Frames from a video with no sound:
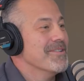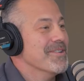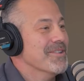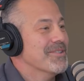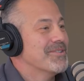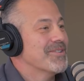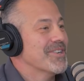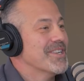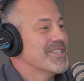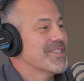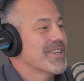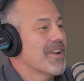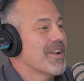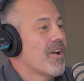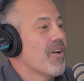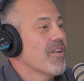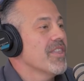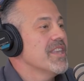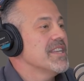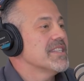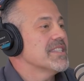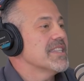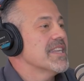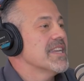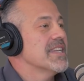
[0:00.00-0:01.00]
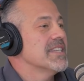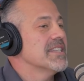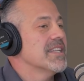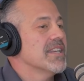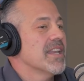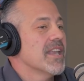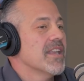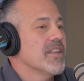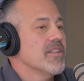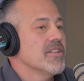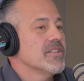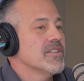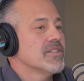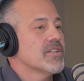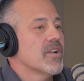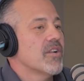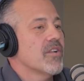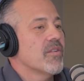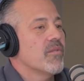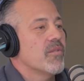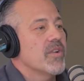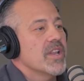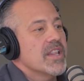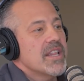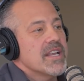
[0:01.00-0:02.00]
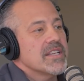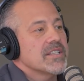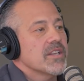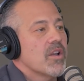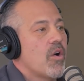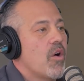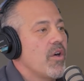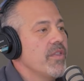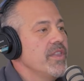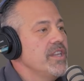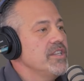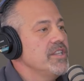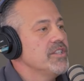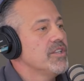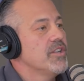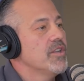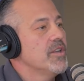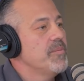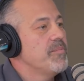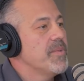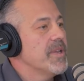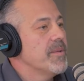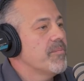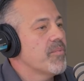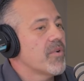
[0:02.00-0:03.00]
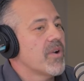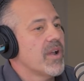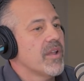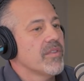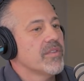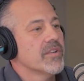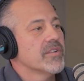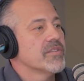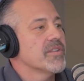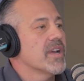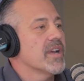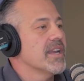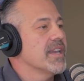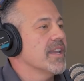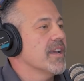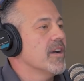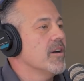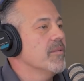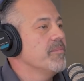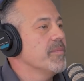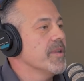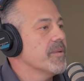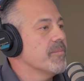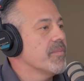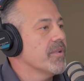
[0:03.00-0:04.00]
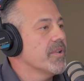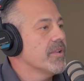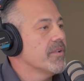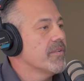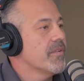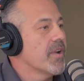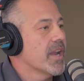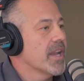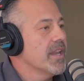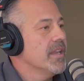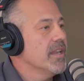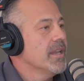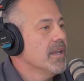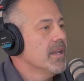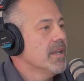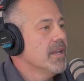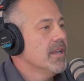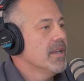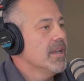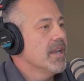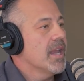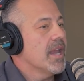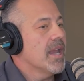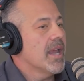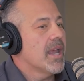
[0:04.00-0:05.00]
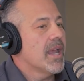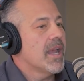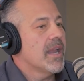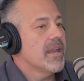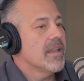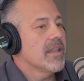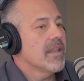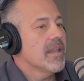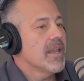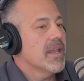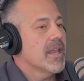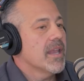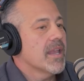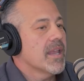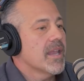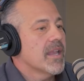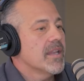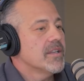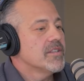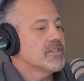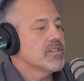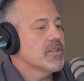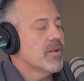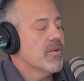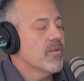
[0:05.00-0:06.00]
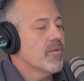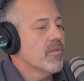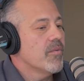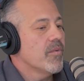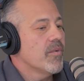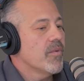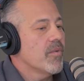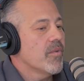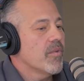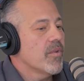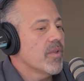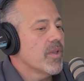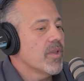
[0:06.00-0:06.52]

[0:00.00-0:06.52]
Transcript: Nutrition, all these things, and, and you start realizing all these good people are out there trying to help people, right? Yeah. And and so